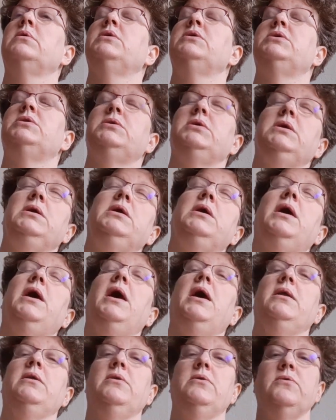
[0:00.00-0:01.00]
she
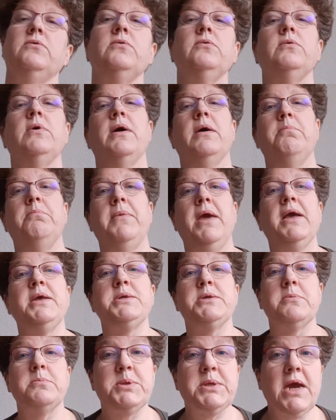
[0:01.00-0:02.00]
had to make
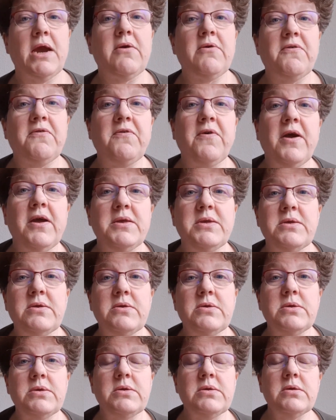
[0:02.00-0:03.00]
some
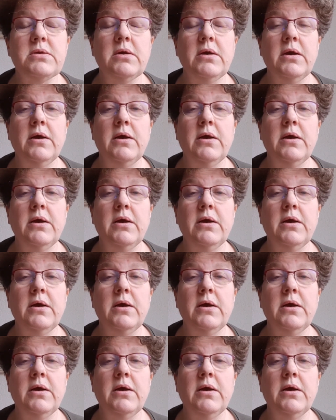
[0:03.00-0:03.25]
sacrifices